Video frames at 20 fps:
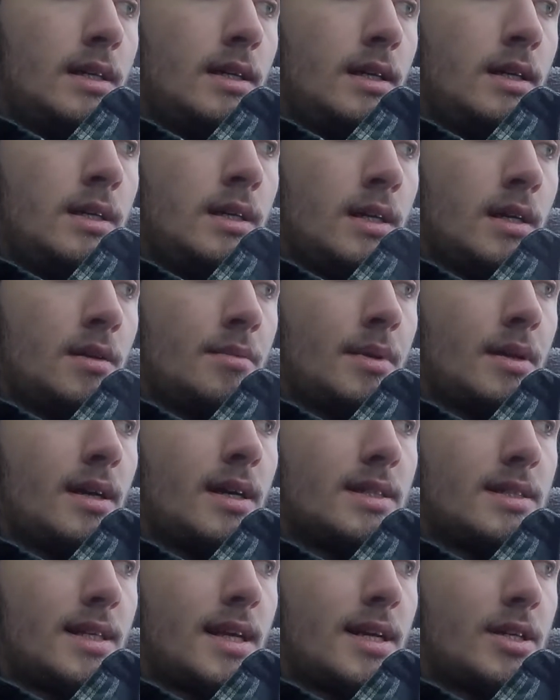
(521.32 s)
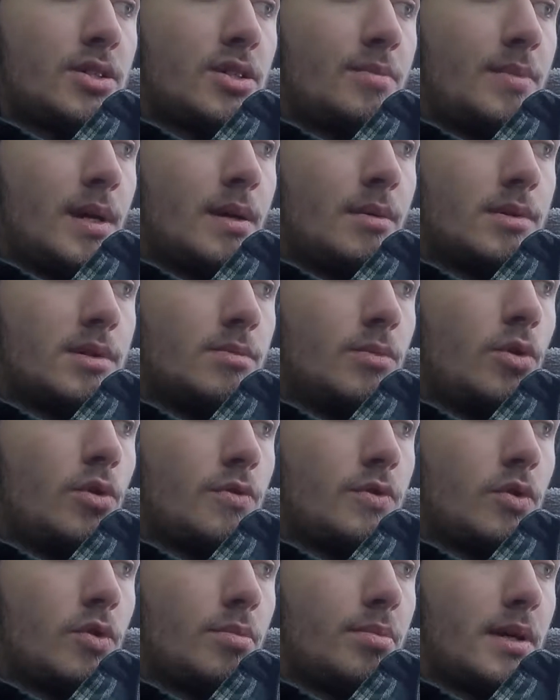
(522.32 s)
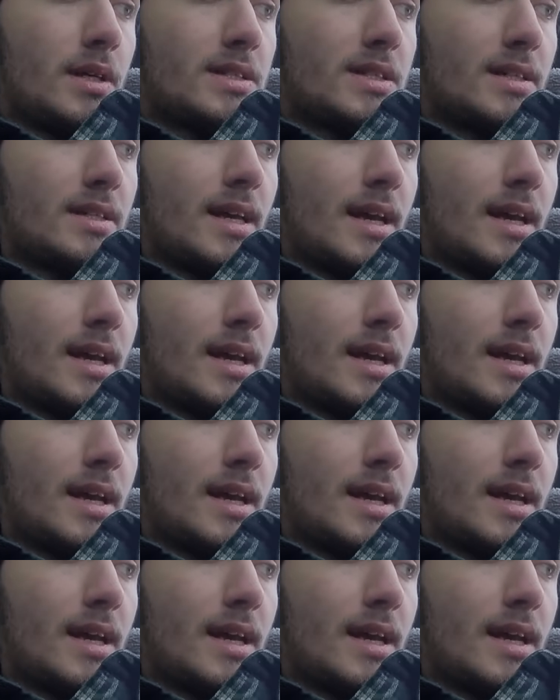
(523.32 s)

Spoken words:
It'd be nice to actually be able to move to a place like